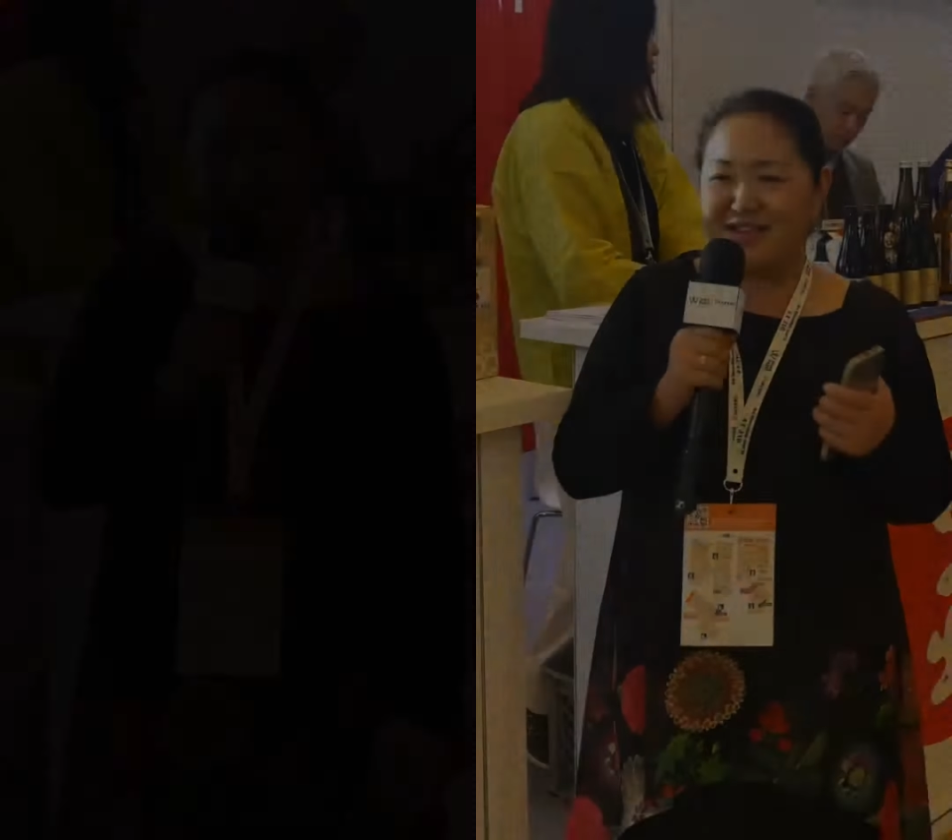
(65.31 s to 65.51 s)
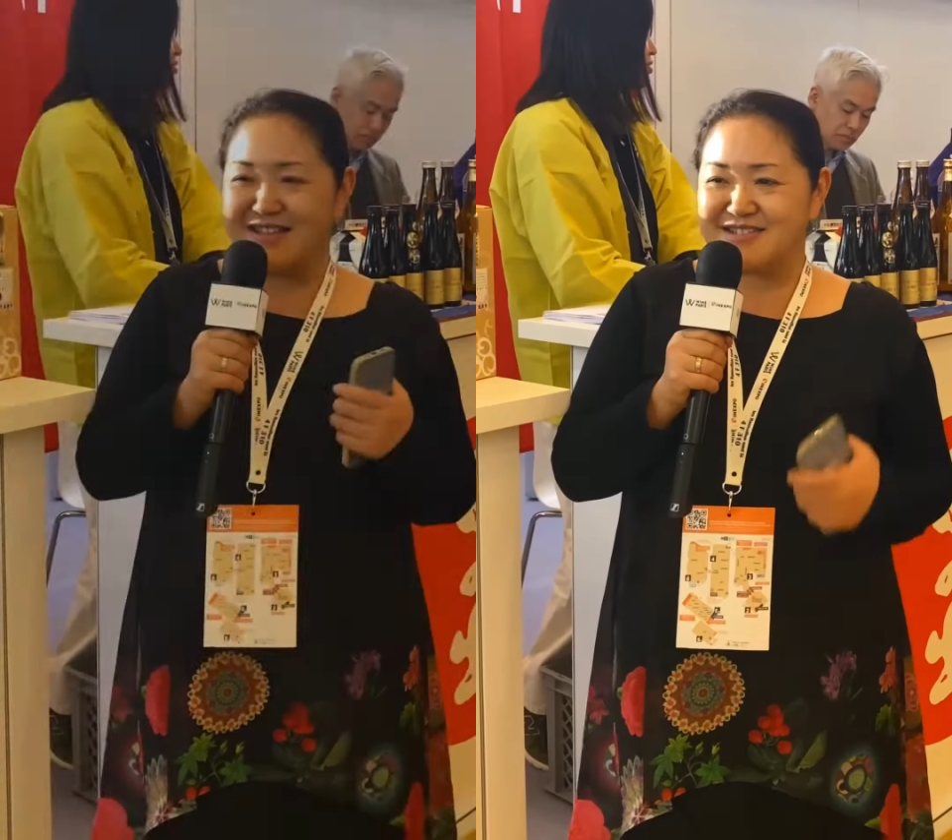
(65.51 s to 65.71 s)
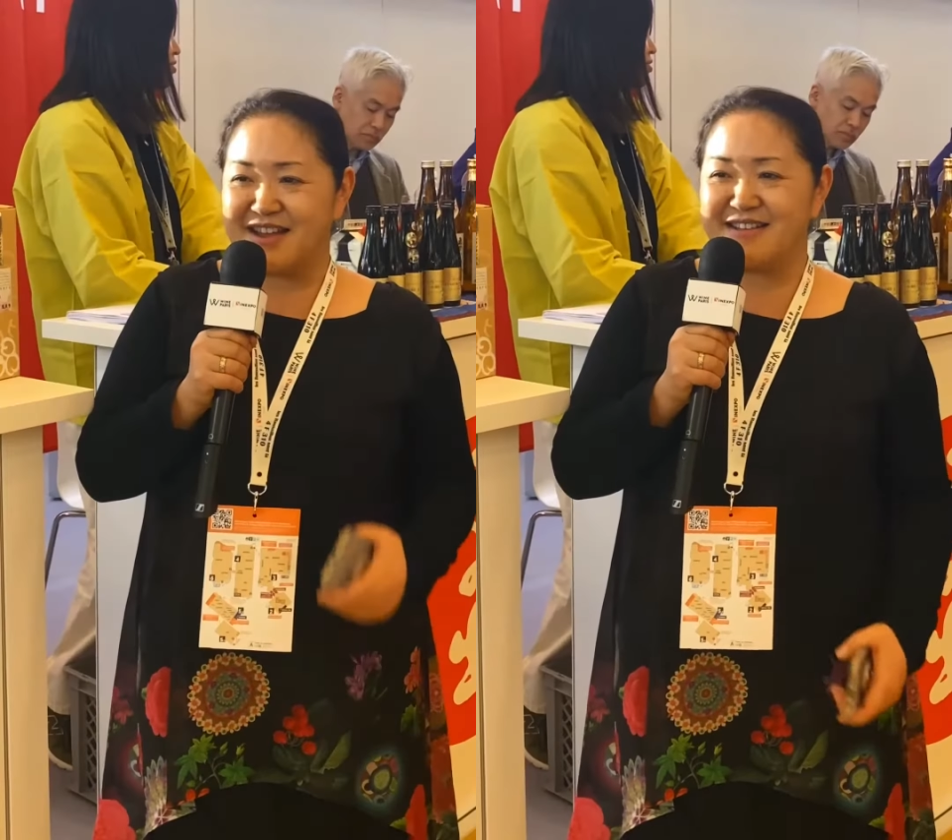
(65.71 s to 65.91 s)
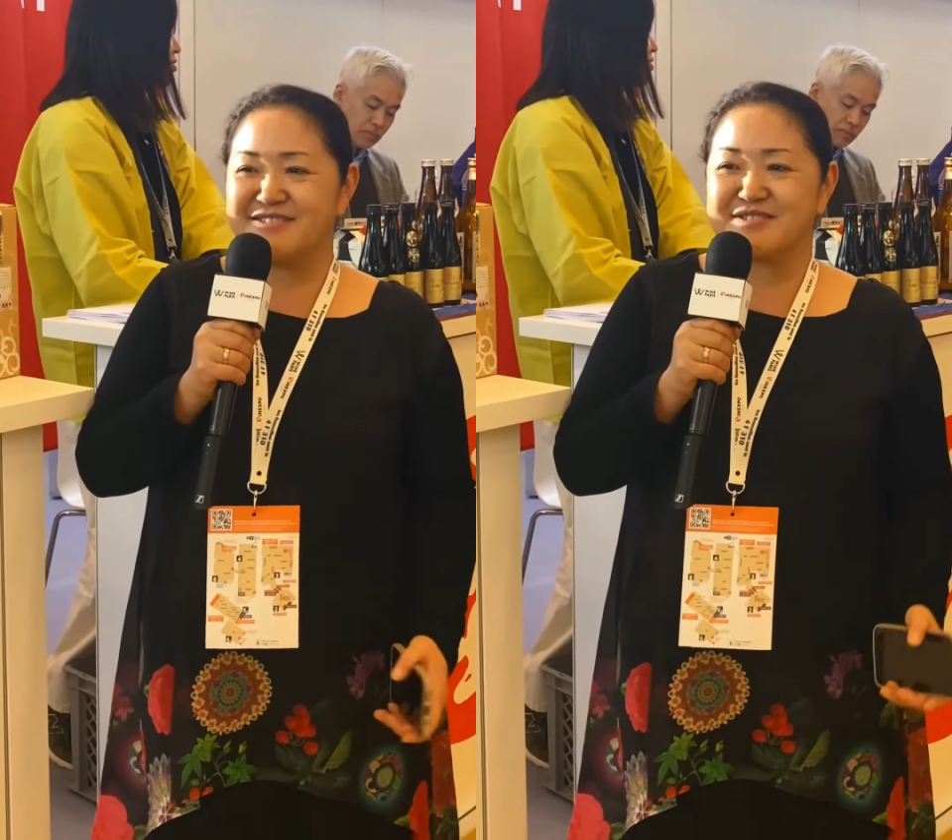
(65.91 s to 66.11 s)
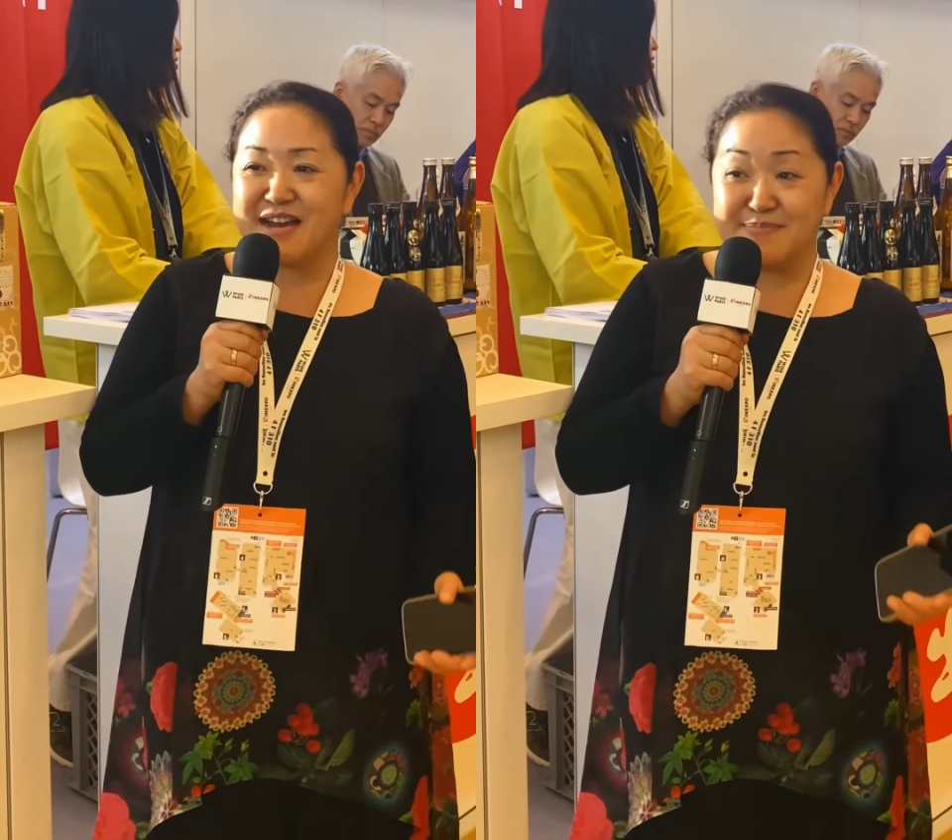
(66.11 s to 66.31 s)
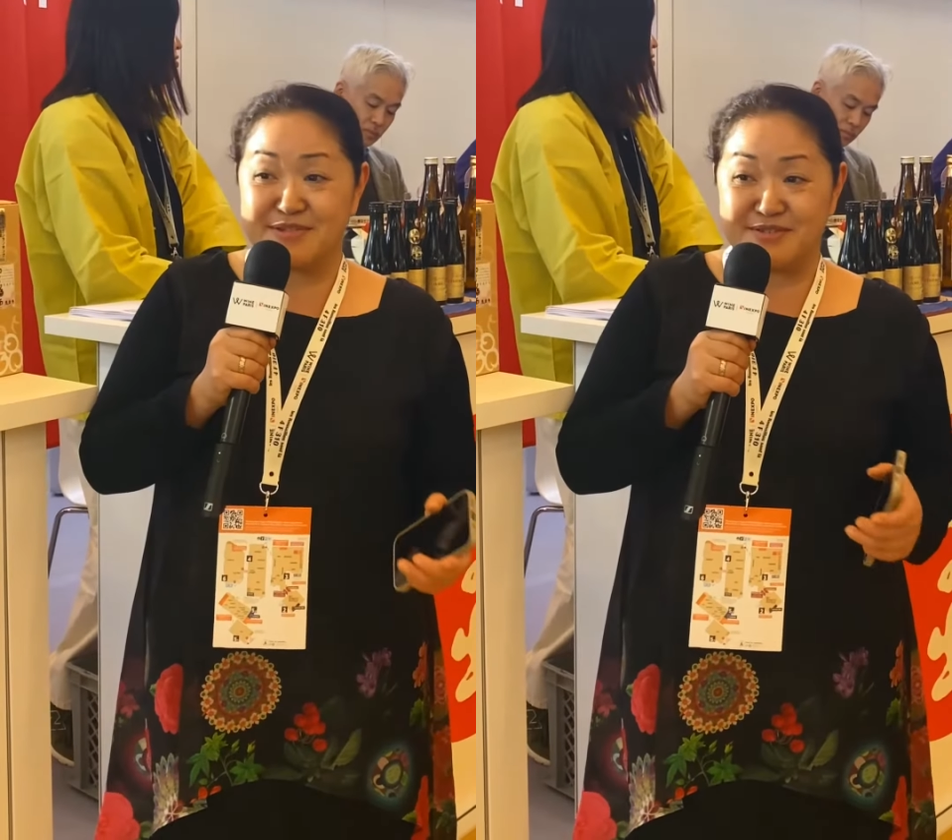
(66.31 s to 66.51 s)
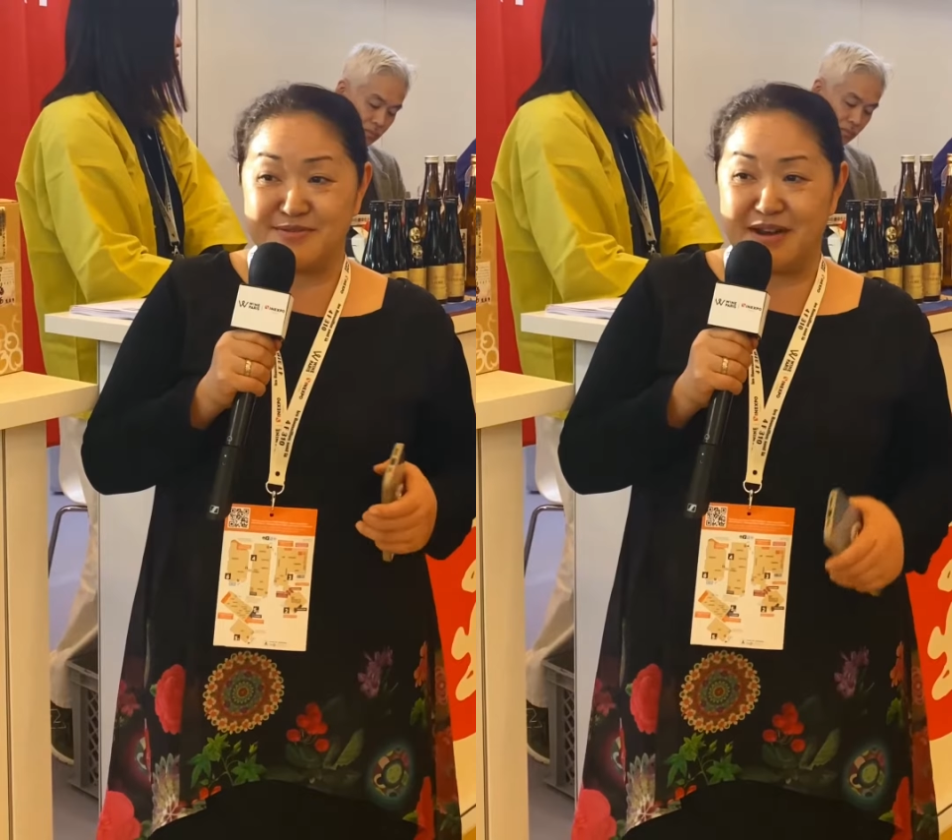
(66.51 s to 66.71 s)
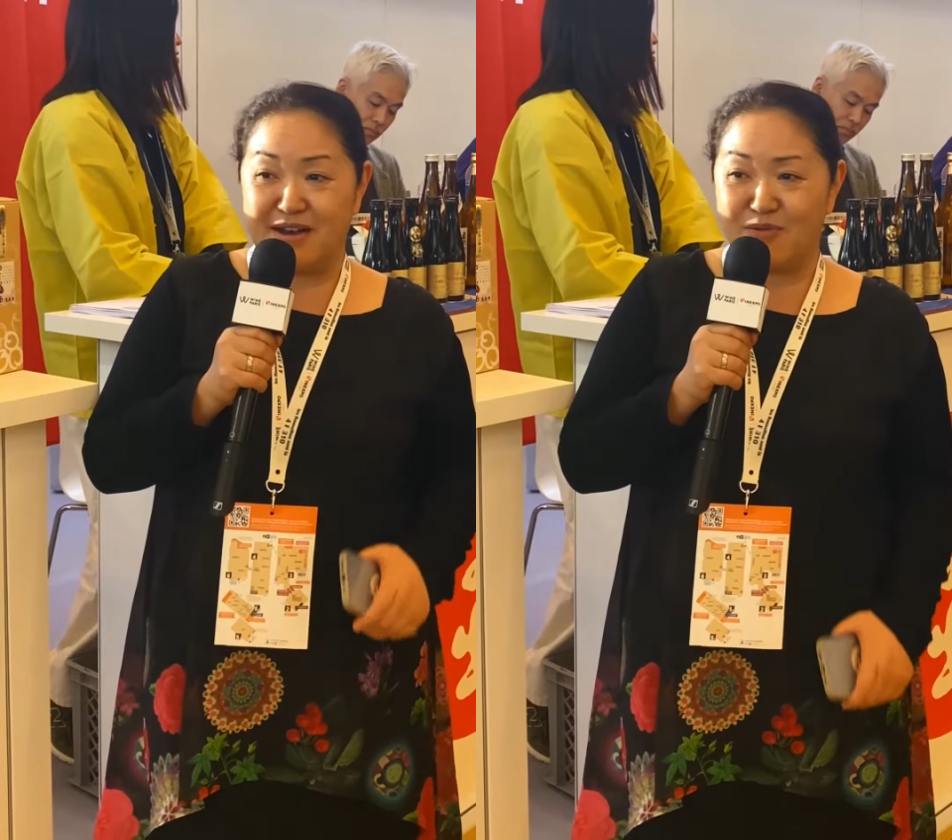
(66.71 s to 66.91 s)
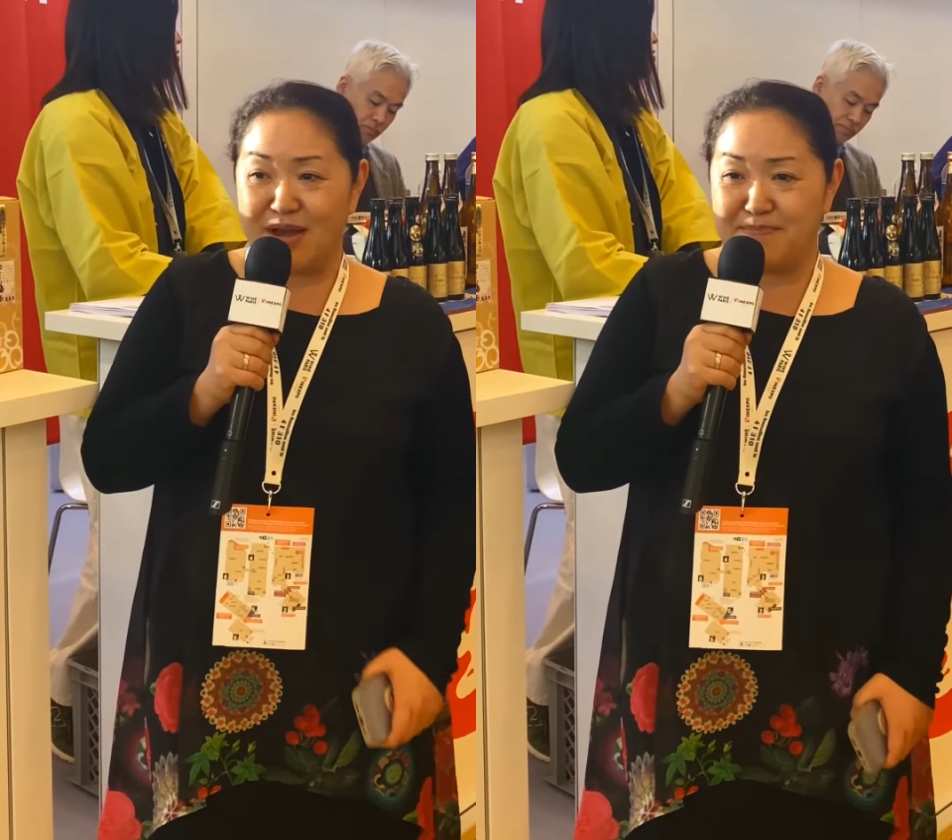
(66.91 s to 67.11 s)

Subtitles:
We decided to come to Wine